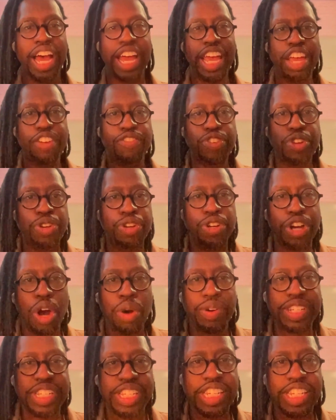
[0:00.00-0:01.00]
If you go
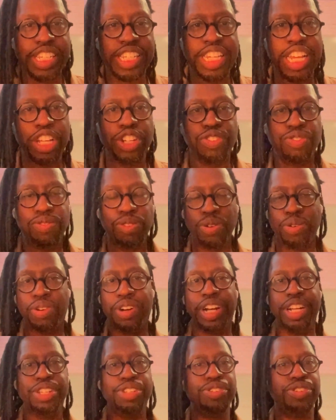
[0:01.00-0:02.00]
into the sales floor
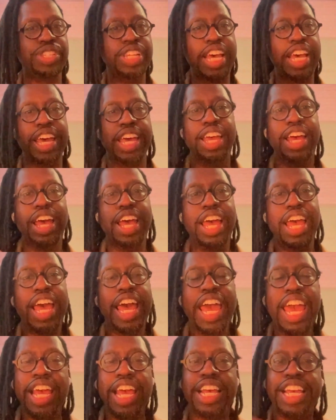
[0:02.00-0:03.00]
and you say,
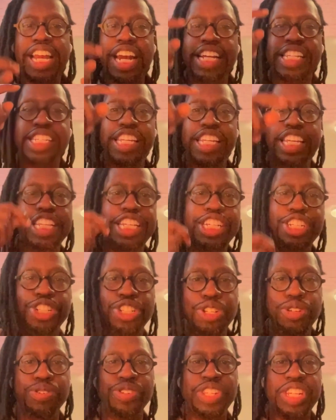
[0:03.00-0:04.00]
hey, can I see these
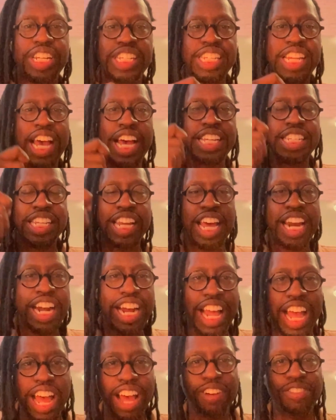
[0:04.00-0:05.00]
shoes in a size
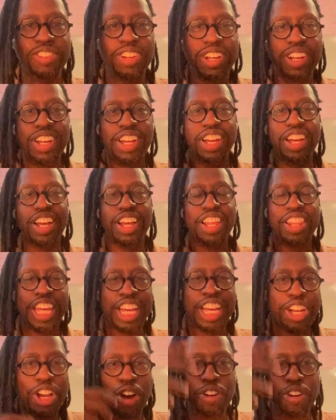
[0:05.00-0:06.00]
9.5? They
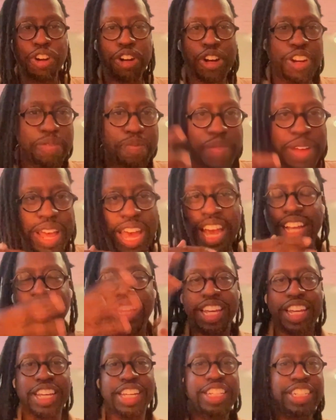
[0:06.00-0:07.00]
go to the back,
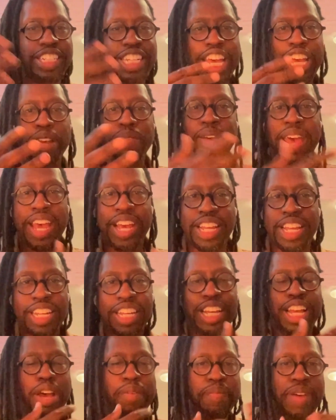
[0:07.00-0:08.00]
they take back, and they
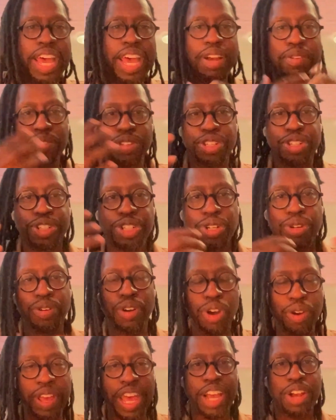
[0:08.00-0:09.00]
come back with your shoe.
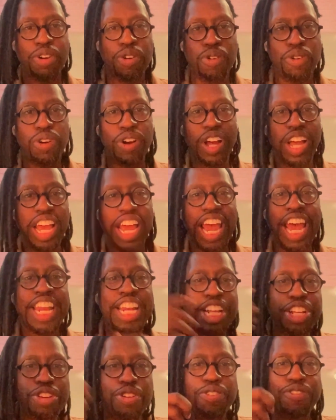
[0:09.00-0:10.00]
Okay, cool. And then
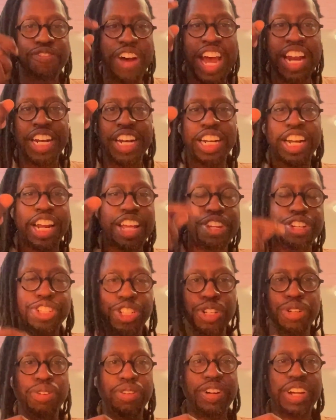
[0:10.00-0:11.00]
you find another
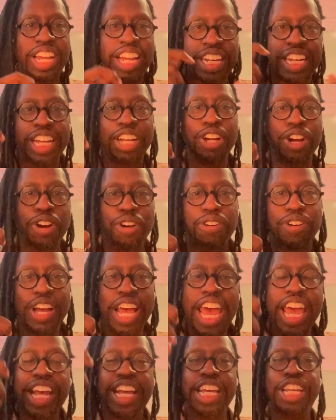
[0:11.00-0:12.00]
shoe and they go,
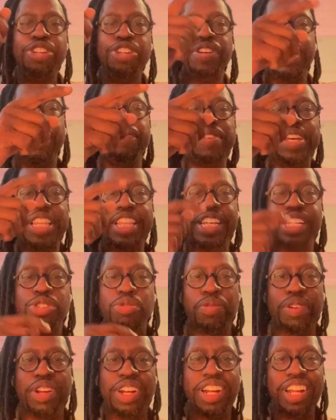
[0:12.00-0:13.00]
hey, can you give me this
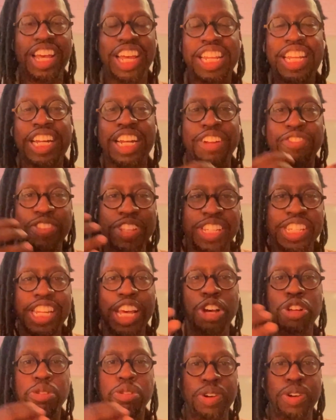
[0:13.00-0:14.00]
one? And then if the
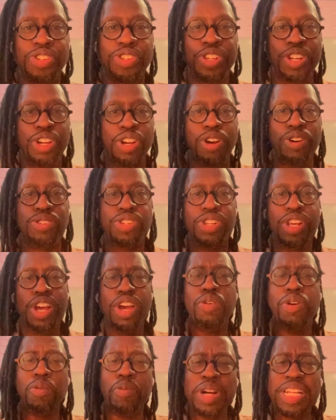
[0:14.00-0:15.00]
salesperson goes,
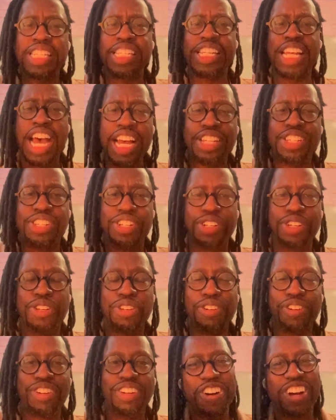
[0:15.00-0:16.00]
what size are you?
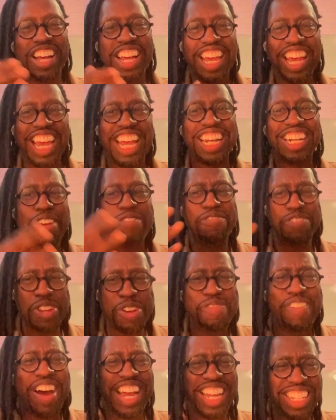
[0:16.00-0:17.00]
And you
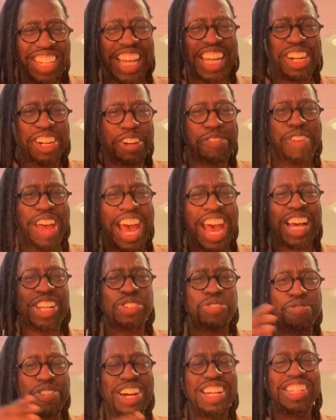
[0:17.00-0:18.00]
might let it pass
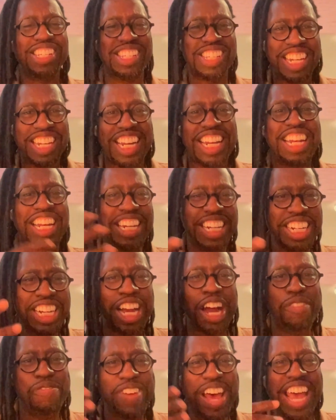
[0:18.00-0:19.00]
once, and then you come
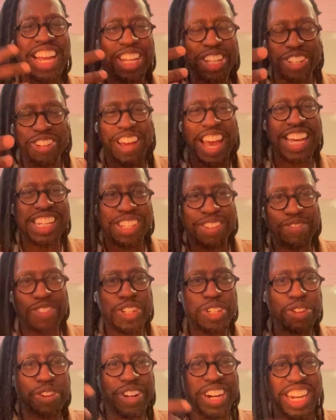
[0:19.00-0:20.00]
back and you ask them to
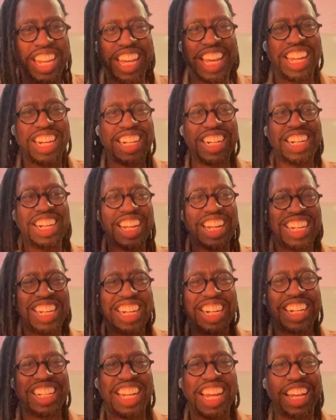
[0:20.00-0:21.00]
do it again. And they're
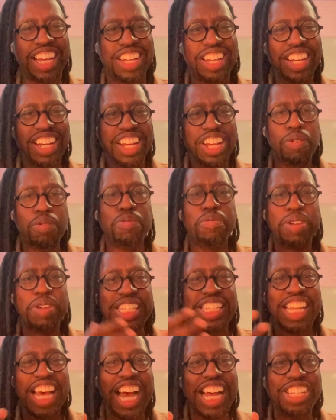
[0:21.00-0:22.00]
like, what
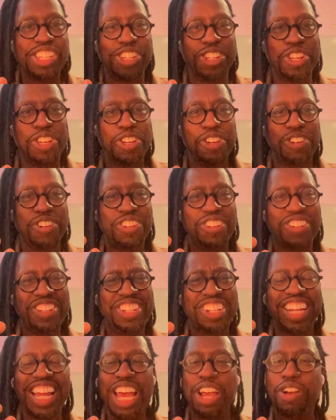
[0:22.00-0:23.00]
size are you? You're
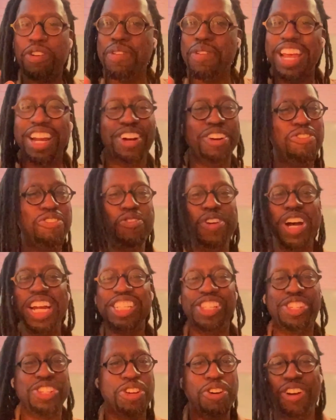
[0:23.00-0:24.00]
like, wait, what is
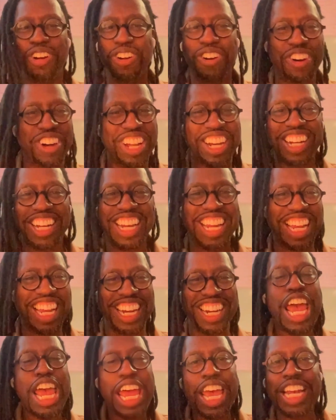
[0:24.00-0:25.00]
going on here?
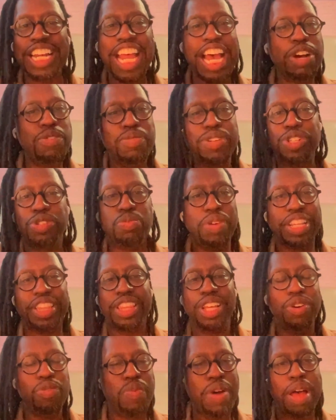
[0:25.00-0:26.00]
And that was what the
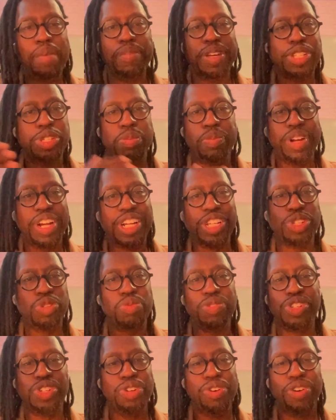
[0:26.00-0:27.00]
web experience was
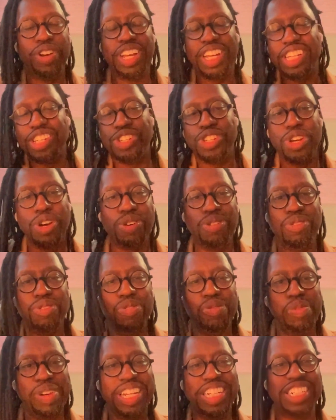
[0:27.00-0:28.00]
doing. And so
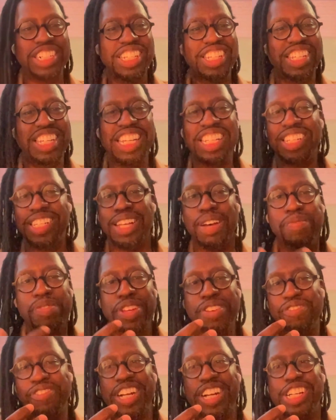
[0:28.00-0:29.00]
we just did something
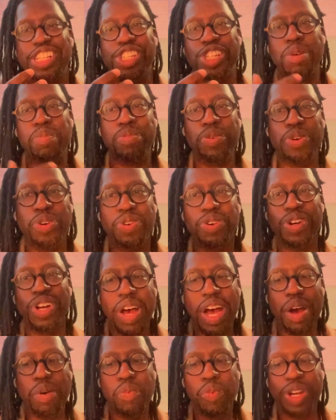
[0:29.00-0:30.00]
very simple,
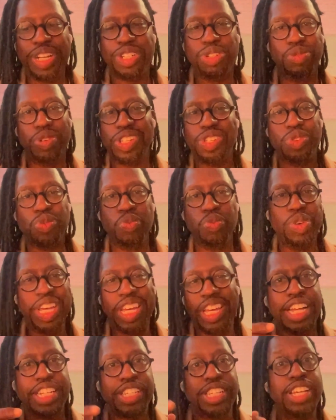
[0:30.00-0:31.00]
which was
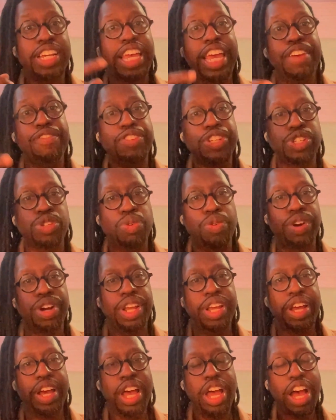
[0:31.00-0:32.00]
we took inventory
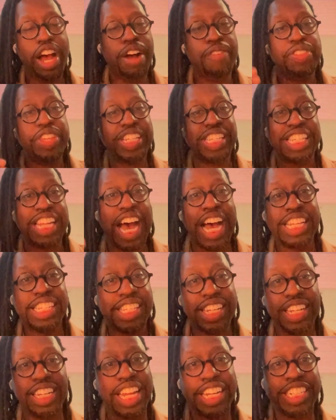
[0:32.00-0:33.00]
of the size
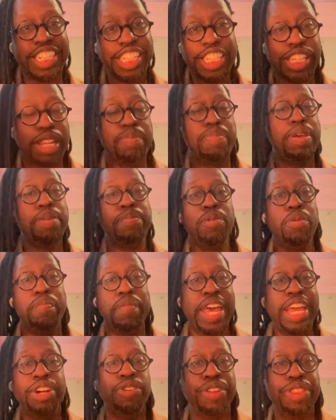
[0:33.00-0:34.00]
selections that people
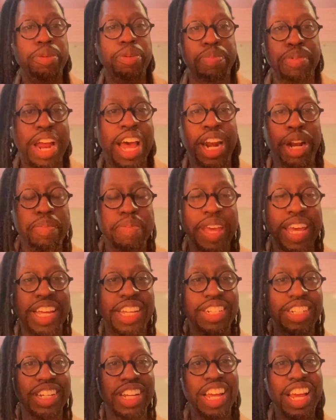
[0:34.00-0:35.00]
made on the product page.
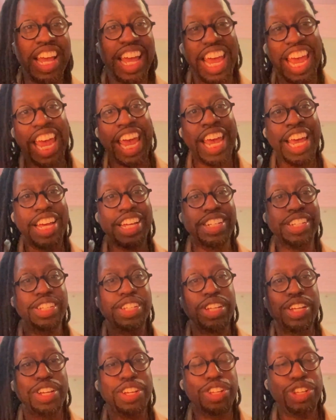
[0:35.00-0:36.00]
And
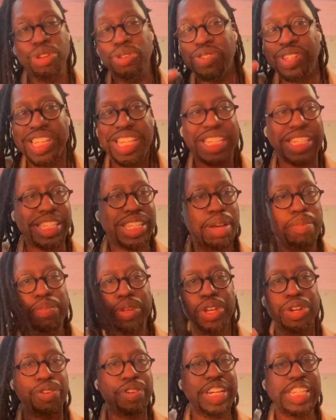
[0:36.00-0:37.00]
using some
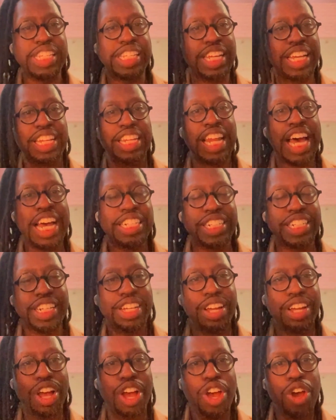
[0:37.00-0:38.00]
heuristic logic,
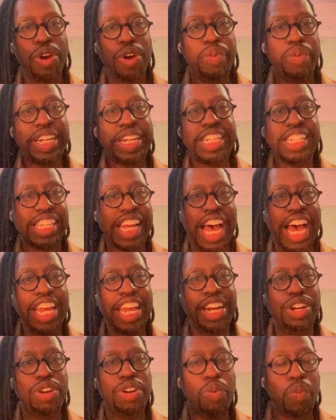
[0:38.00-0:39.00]
we
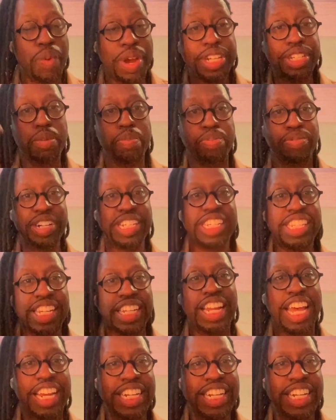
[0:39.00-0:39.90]
decided when to pre-select